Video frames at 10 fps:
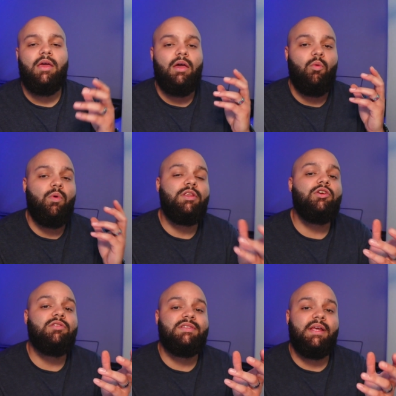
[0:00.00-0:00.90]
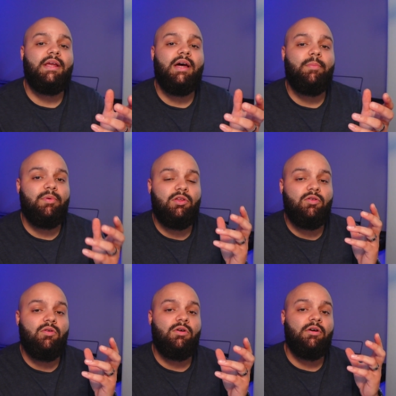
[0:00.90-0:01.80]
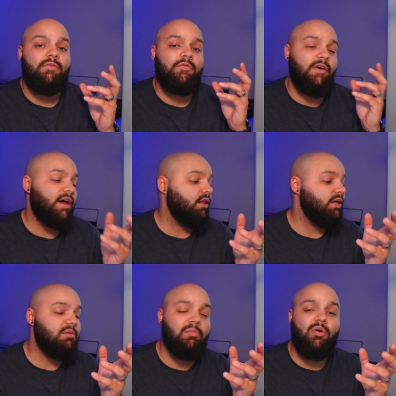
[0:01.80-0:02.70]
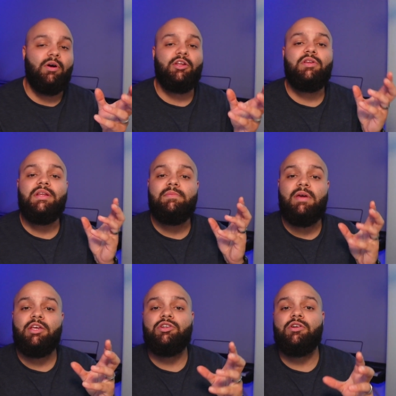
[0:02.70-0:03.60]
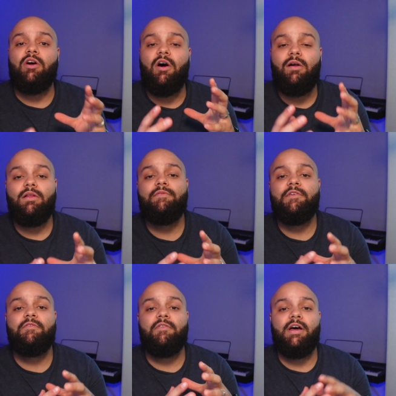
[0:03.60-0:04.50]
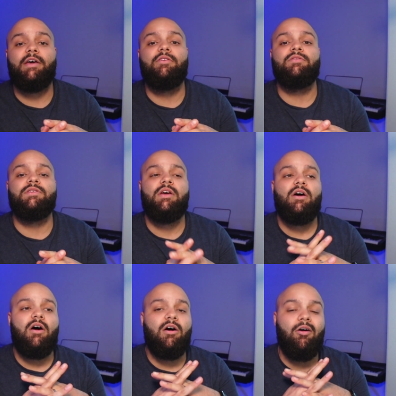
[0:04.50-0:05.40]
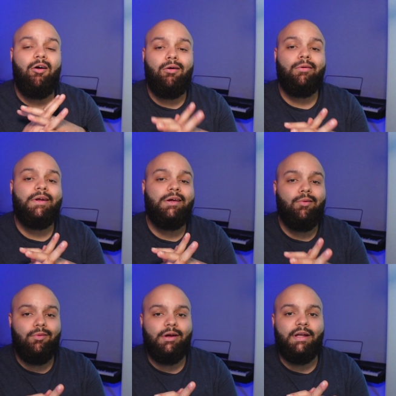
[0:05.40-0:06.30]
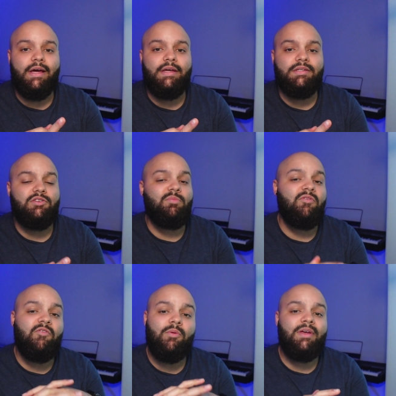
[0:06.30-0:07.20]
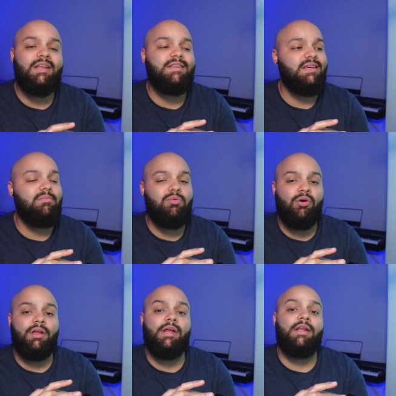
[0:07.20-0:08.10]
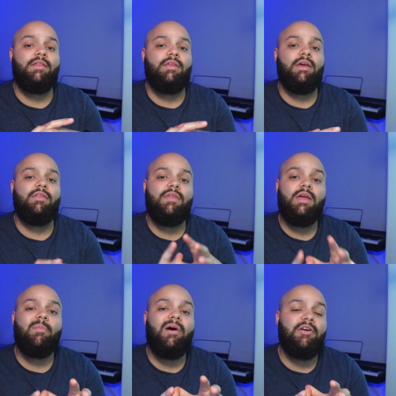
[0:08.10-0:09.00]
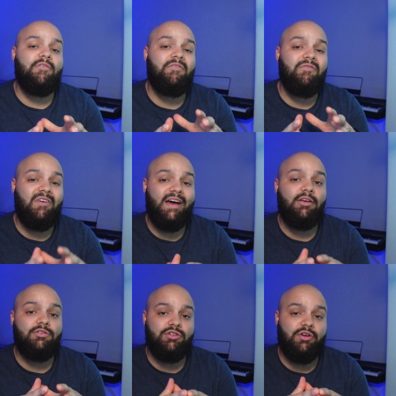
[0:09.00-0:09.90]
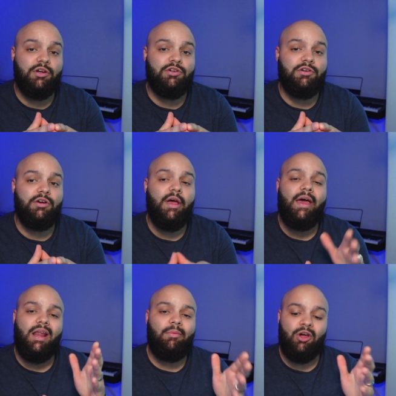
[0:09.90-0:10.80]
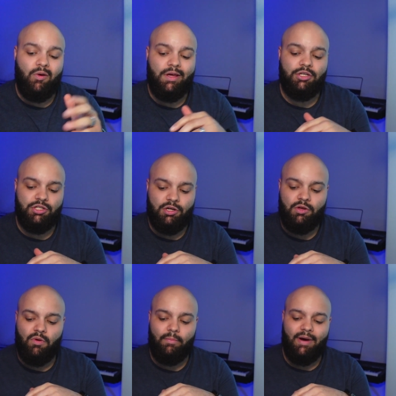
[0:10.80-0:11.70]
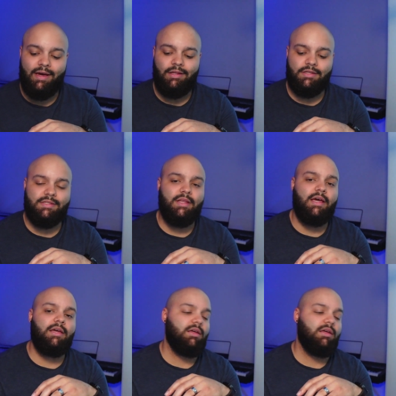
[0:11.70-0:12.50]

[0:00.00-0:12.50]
when you're setting up your file import, you need to make sure all of your files are already organized. So before we get to importing anything, think about your file structure. I'm going to go ahead and show you what mine looks like.